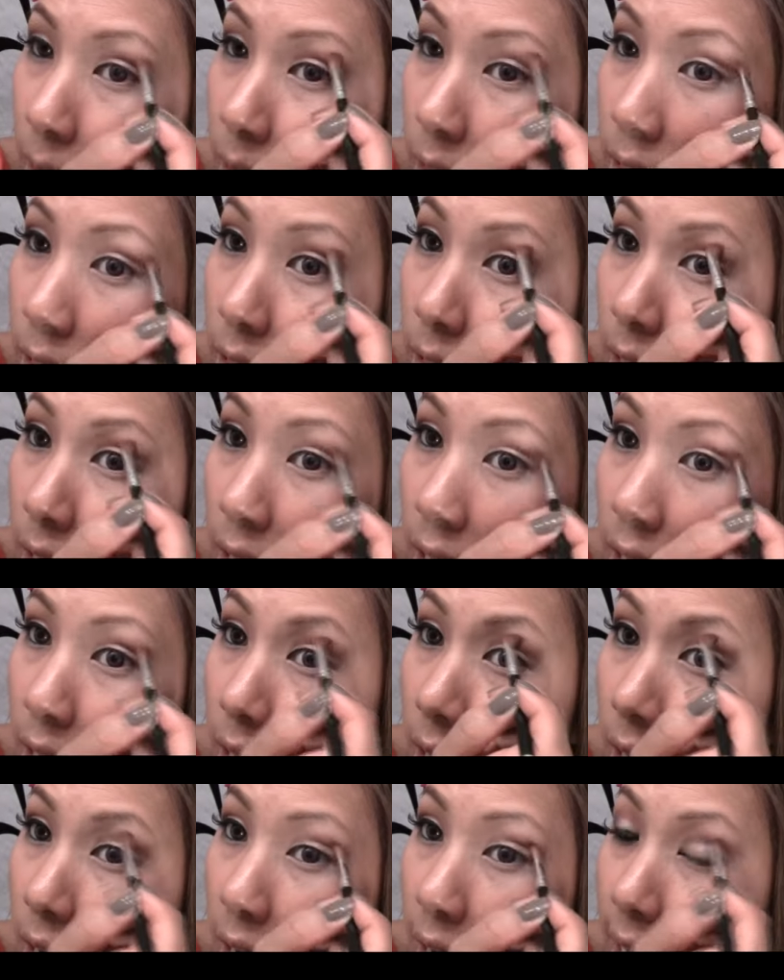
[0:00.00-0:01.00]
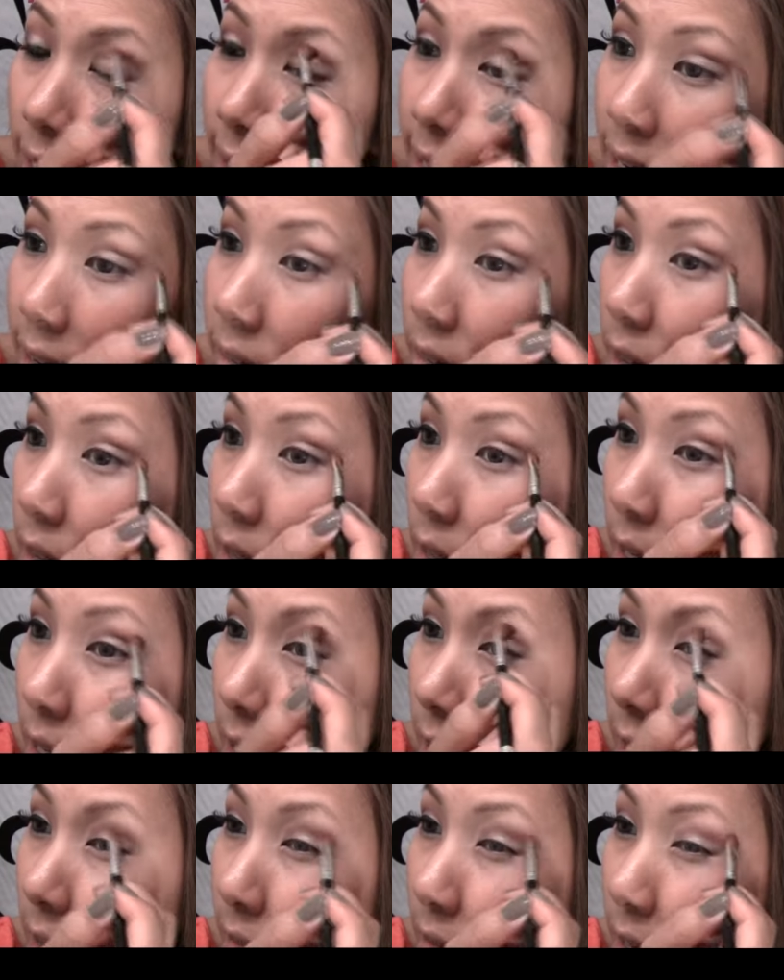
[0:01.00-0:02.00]
This is kind of the highlight of the
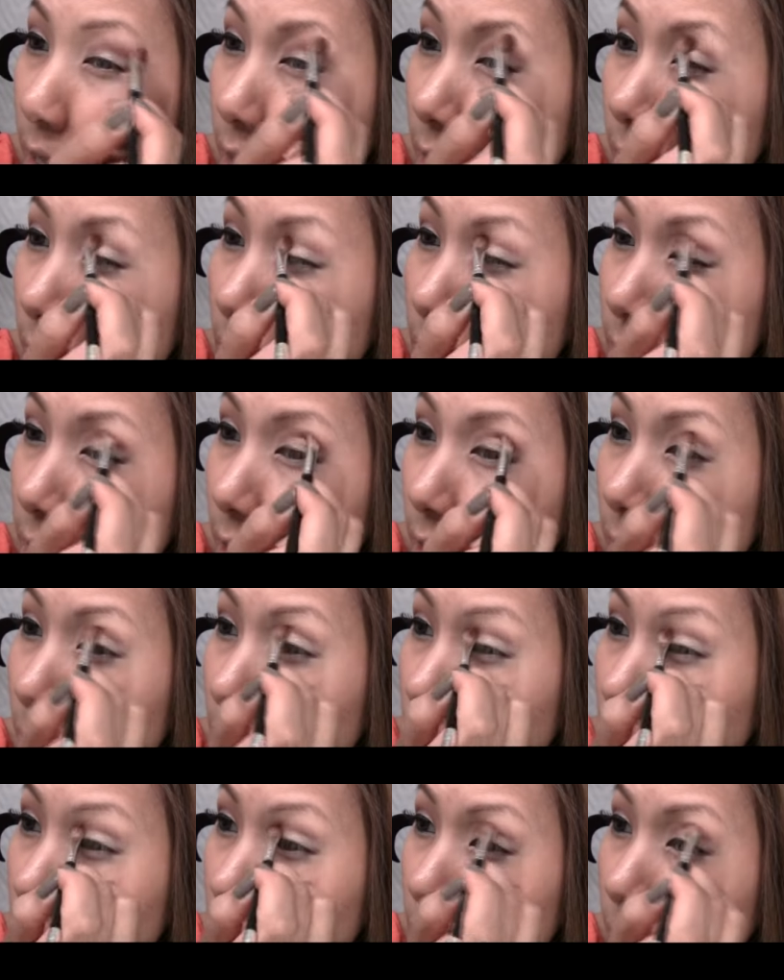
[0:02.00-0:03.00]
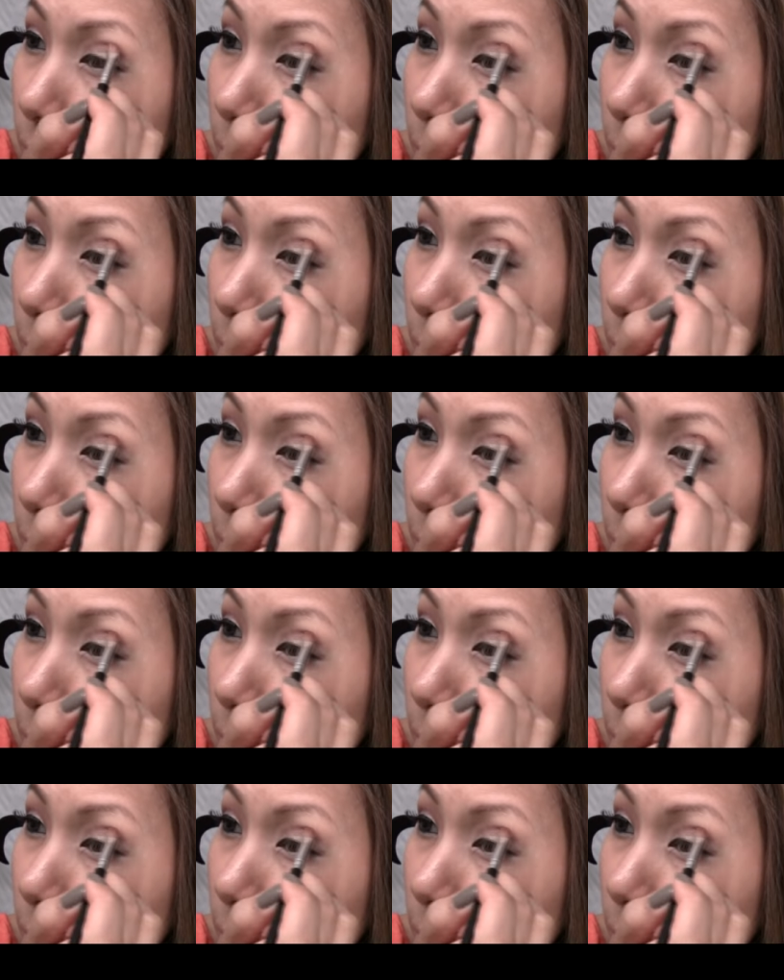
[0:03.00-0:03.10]
look, having this color.